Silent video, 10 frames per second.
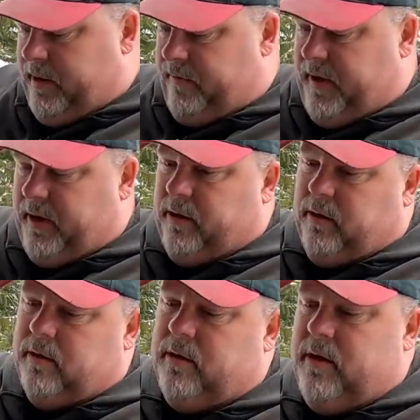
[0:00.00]
in the
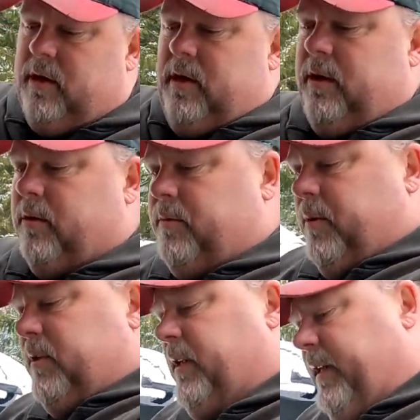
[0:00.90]
vehicle, you were
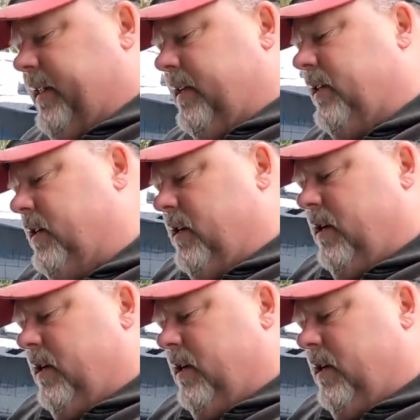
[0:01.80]
supposed to clean these.